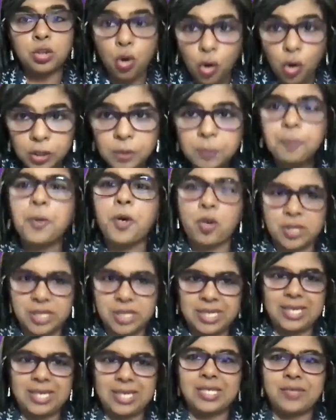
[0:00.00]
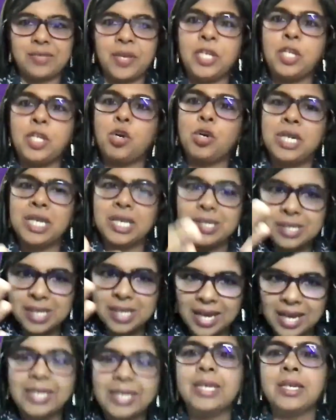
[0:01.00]
thought process when you're
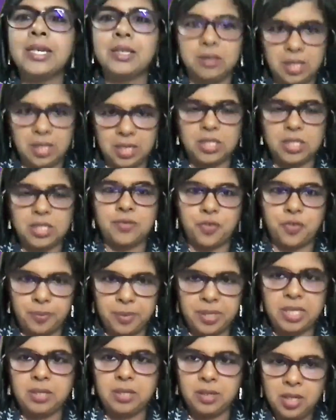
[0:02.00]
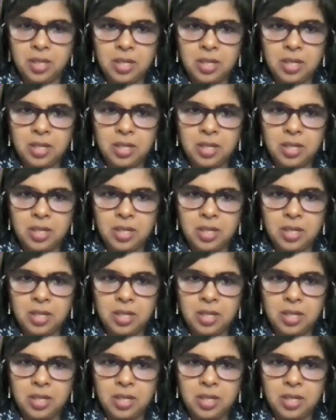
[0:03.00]
designing things for me?